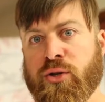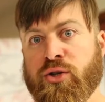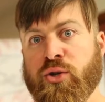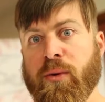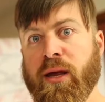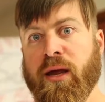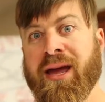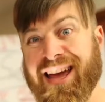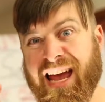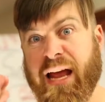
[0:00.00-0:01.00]
are doing
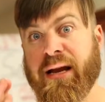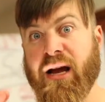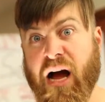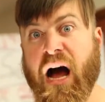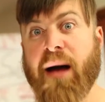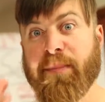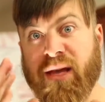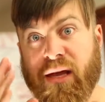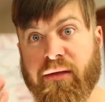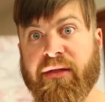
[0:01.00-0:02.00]
and
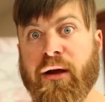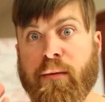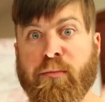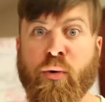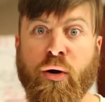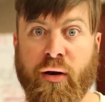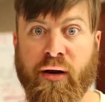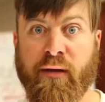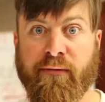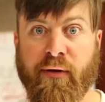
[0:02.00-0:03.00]
copy their
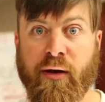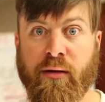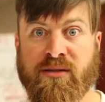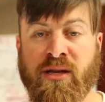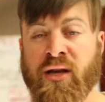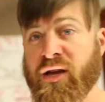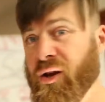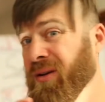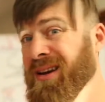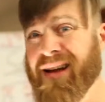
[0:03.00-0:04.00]
marketing funnels. You
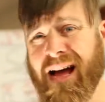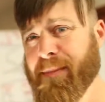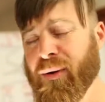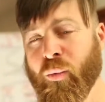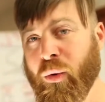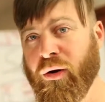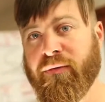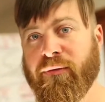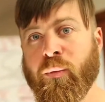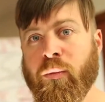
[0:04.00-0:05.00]
don't need to copy word
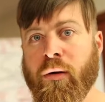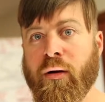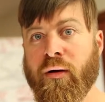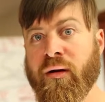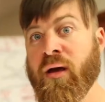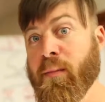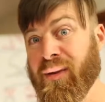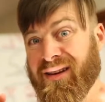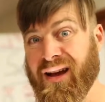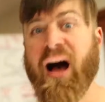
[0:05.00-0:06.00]
for word,
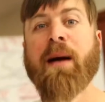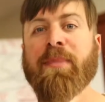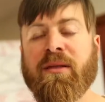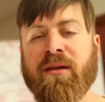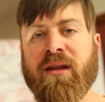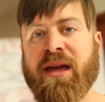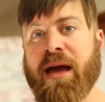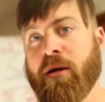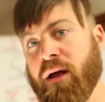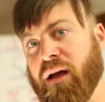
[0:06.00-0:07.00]
but copy the
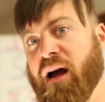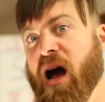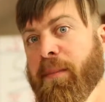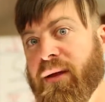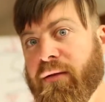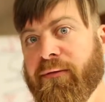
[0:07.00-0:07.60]
layout, copy the